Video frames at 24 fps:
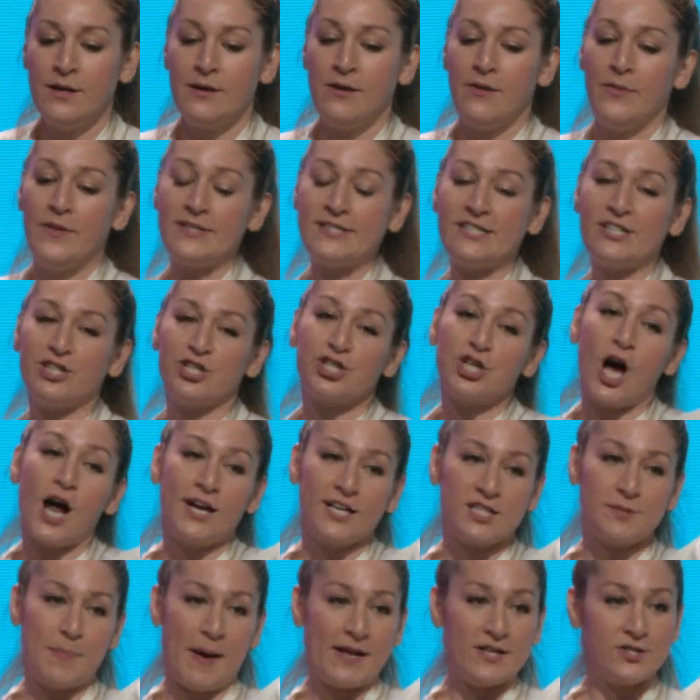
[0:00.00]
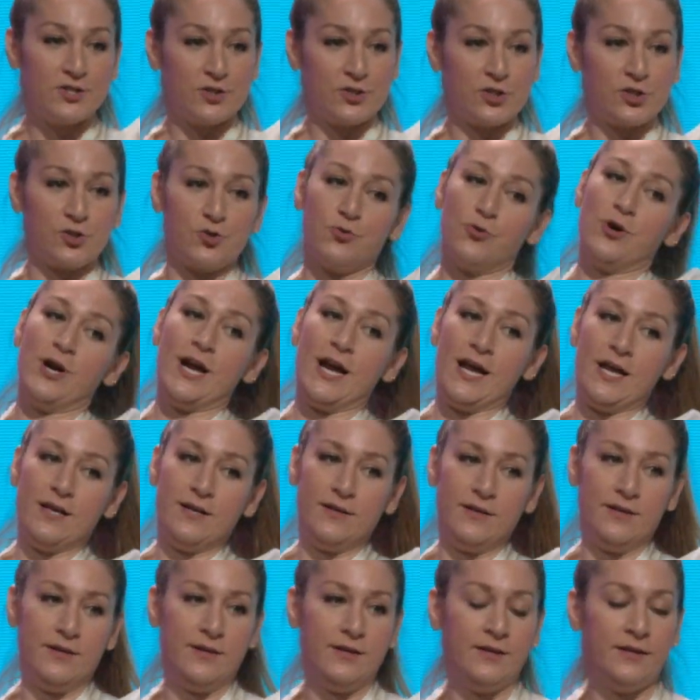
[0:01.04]
This is Deshauna Spencer's story.
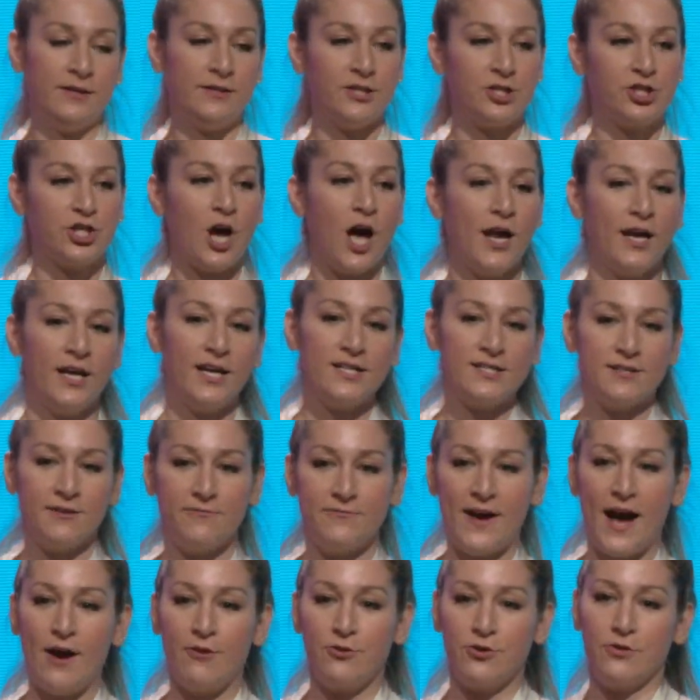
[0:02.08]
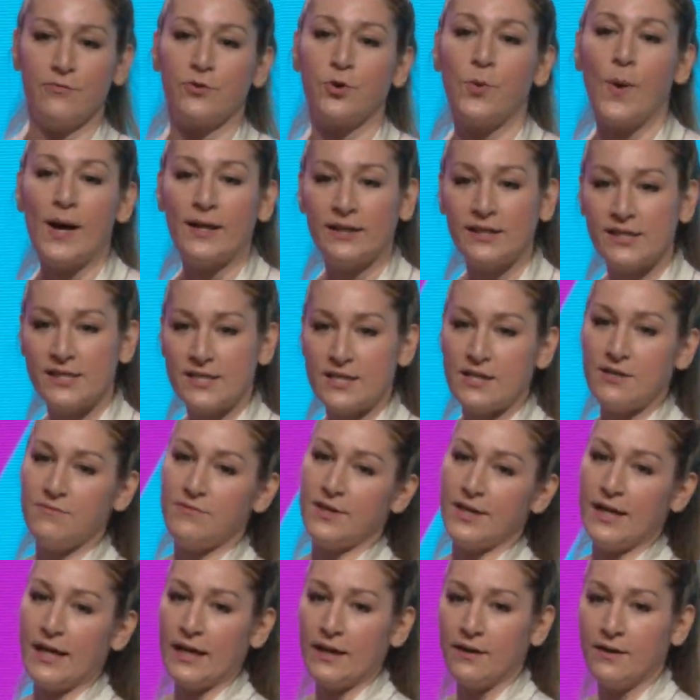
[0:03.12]
Deshauna is the founder of Quelly
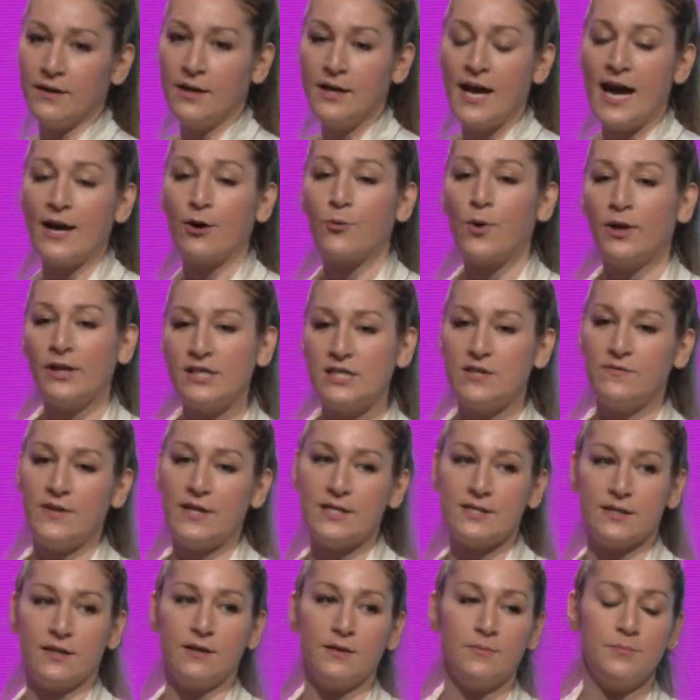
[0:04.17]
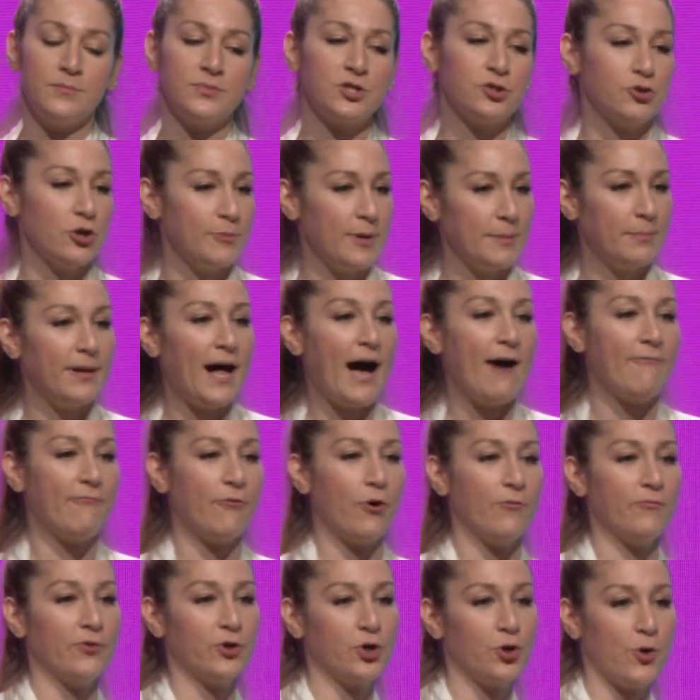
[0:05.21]
TV, and Quelly TV is a streaming
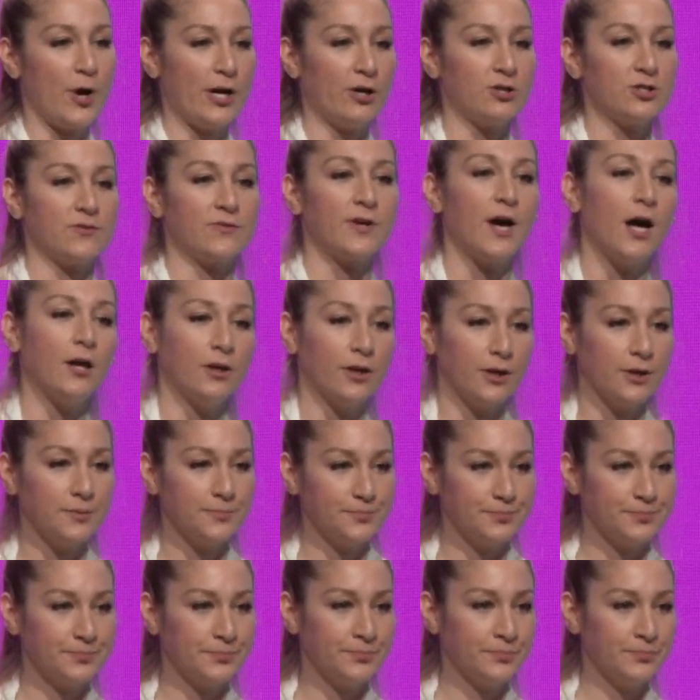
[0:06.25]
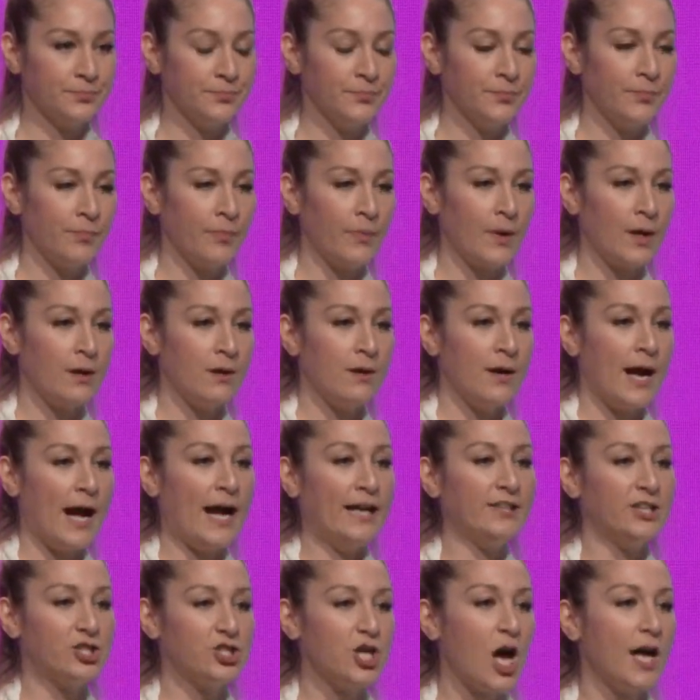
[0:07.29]
platform for creators of color.
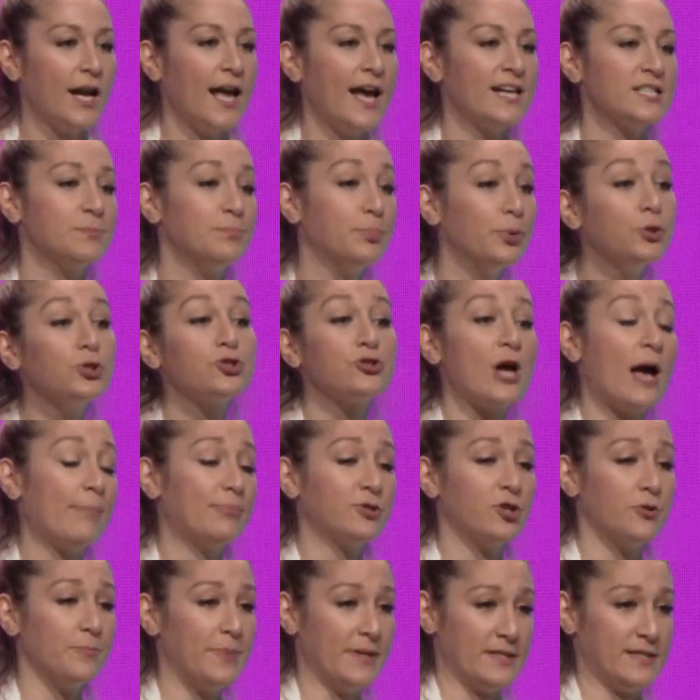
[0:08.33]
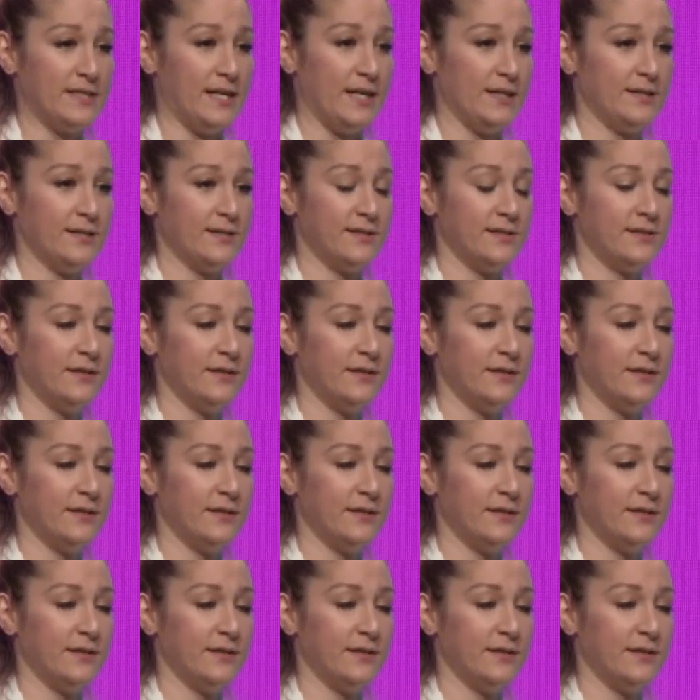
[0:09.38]
And Deshauna has bootstrapped her business.